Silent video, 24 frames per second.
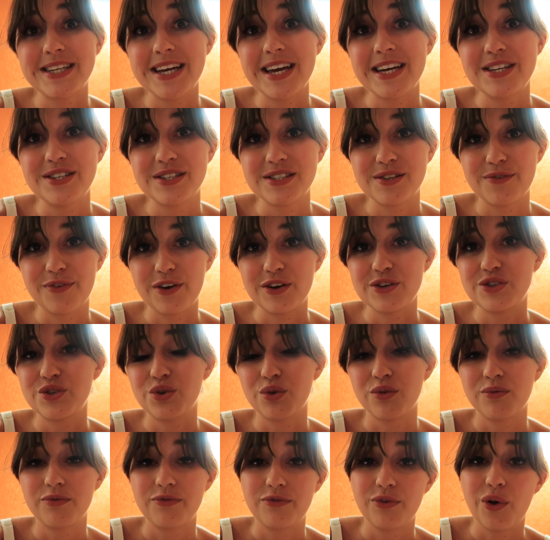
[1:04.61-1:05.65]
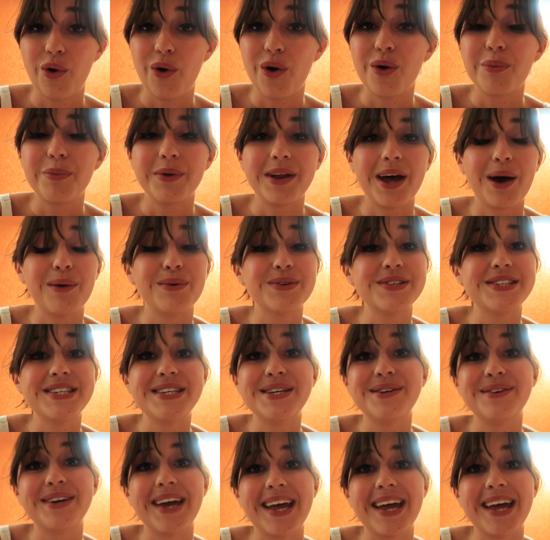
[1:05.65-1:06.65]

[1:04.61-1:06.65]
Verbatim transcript: today, just a very short vlog, but I will see you